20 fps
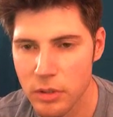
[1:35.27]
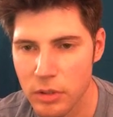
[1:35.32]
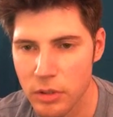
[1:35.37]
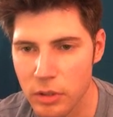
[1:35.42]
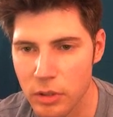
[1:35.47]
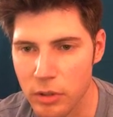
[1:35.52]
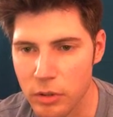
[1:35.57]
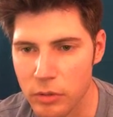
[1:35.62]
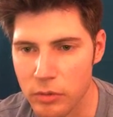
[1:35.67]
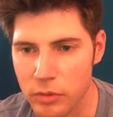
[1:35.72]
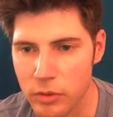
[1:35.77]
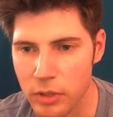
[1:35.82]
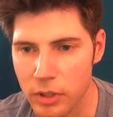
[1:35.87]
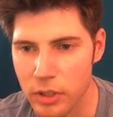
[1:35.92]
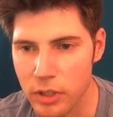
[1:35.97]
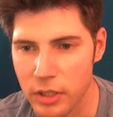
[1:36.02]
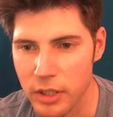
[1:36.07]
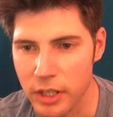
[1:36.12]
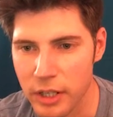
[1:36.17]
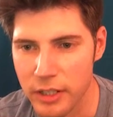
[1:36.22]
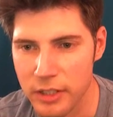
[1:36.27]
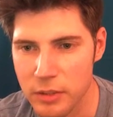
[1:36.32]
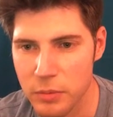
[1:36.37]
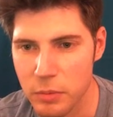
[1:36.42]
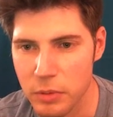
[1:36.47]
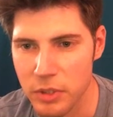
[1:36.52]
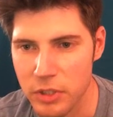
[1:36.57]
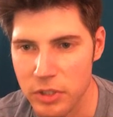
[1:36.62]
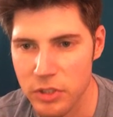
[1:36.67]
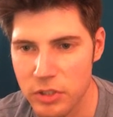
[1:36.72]
over x
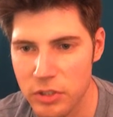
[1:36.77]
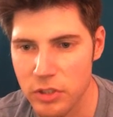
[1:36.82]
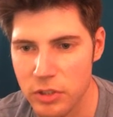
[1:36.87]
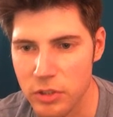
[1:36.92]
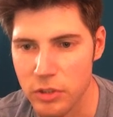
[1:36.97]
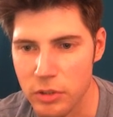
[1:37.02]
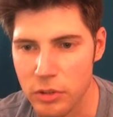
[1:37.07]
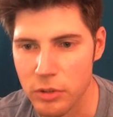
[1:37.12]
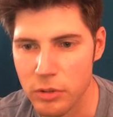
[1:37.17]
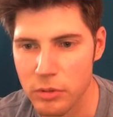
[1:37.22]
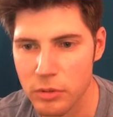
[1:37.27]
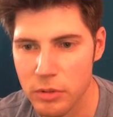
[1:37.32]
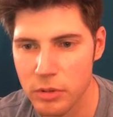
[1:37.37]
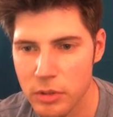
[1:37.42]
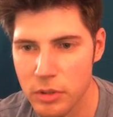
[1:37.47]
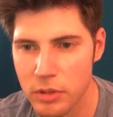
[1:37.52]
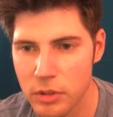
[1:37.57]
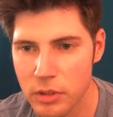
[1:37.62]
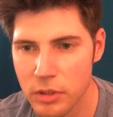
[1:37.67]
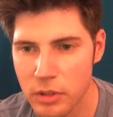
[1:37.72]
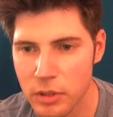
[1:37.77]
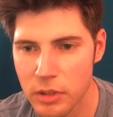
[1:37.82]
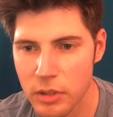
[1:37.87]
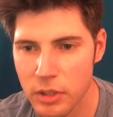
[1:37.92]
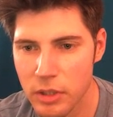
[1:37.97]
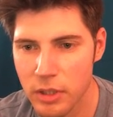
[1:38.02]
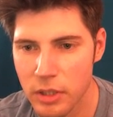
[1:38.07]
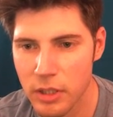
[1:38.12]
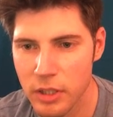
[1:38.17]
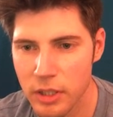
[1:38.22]
plus 2,
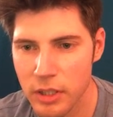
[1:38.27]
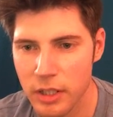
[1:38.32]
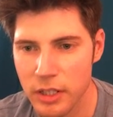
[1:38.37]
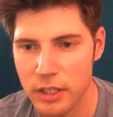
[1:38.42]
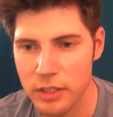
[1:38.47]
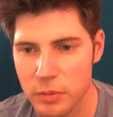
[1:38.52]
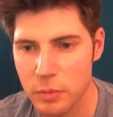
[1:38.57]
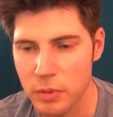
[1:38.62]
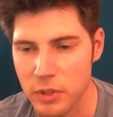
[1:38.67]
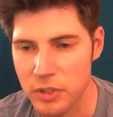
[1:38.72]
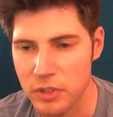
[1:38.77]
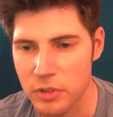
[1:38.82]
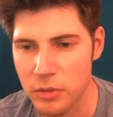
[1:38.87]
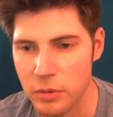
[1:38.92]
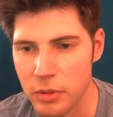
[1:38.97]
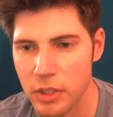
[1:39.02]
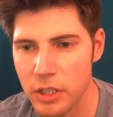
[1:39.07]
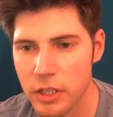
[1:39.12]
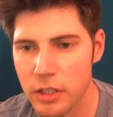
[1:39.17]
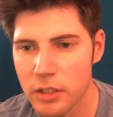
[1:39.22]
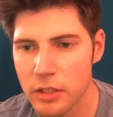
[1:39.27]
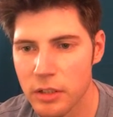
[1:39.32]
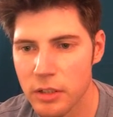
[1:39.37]
x plus 3.